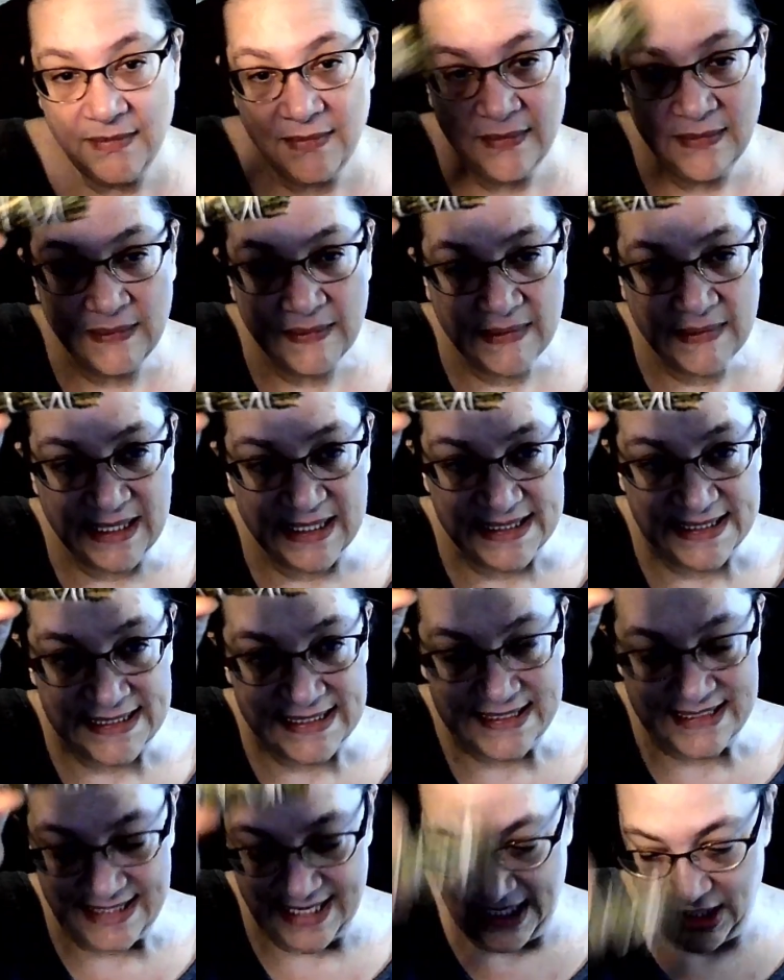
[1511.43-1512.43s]
this is
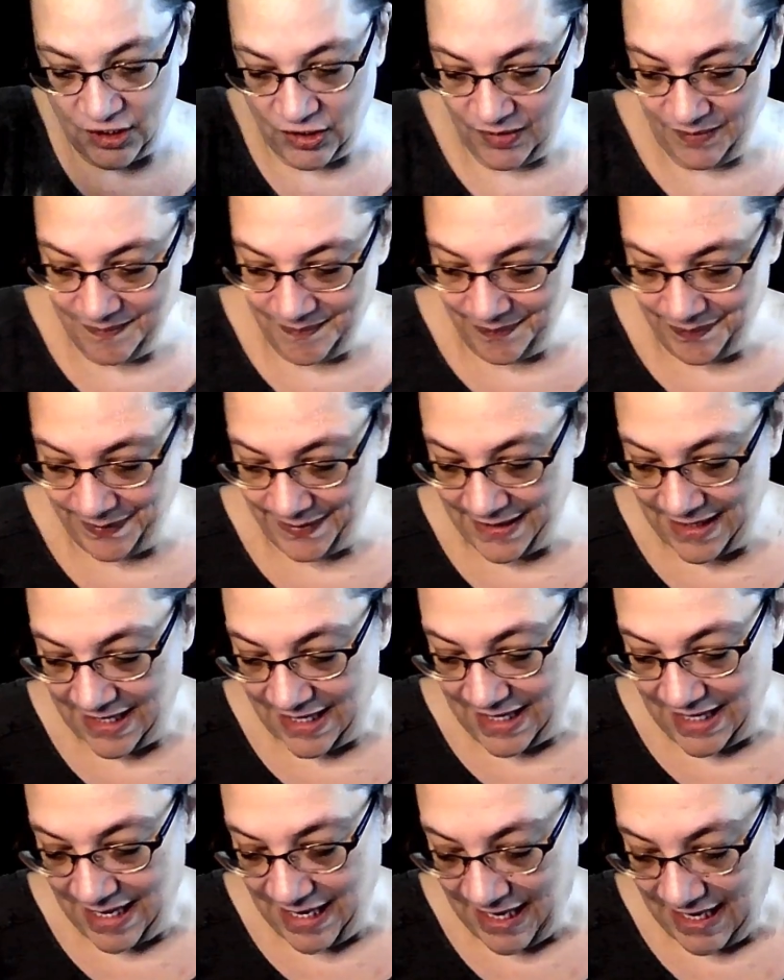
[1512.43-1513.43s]
cedar.
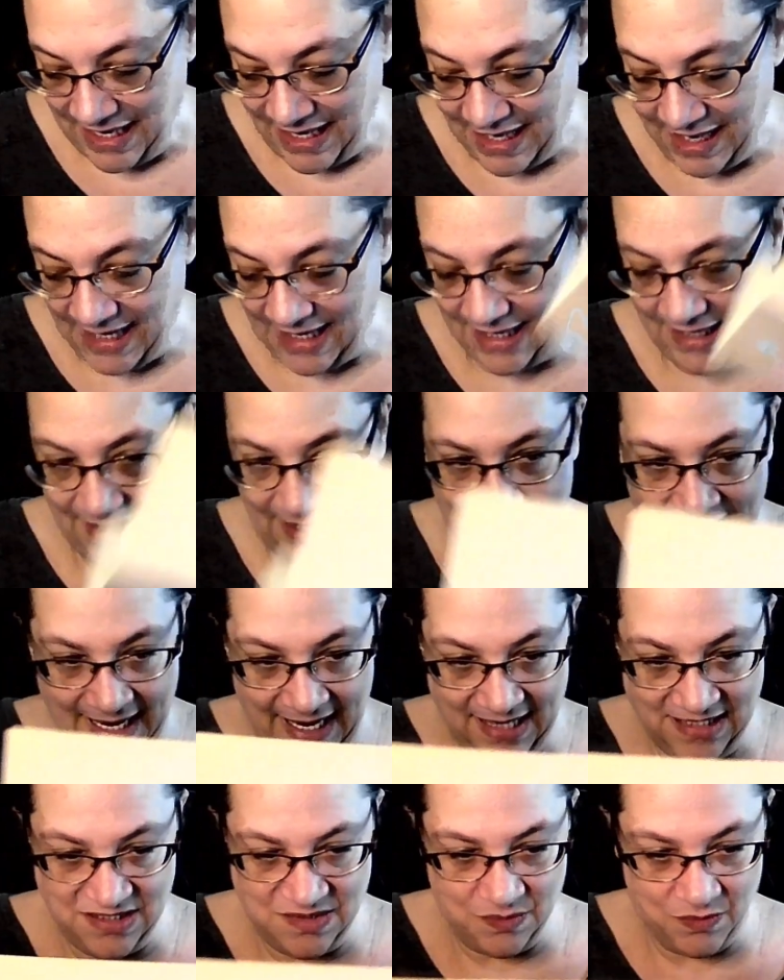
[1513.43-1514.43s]

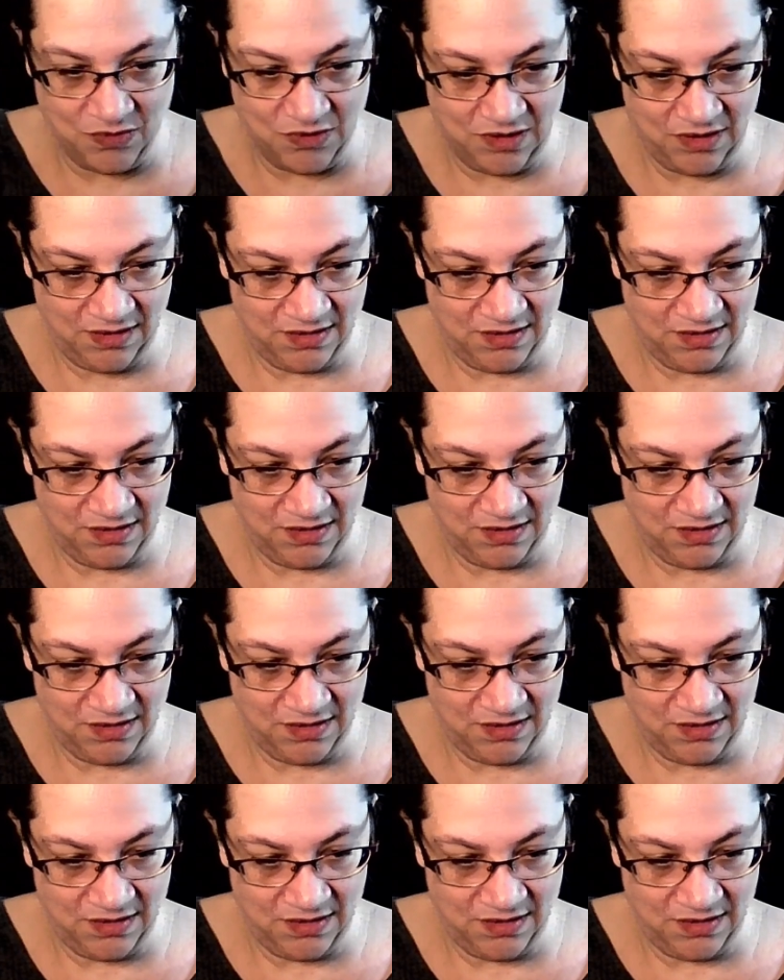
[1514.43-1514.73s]
Catswort.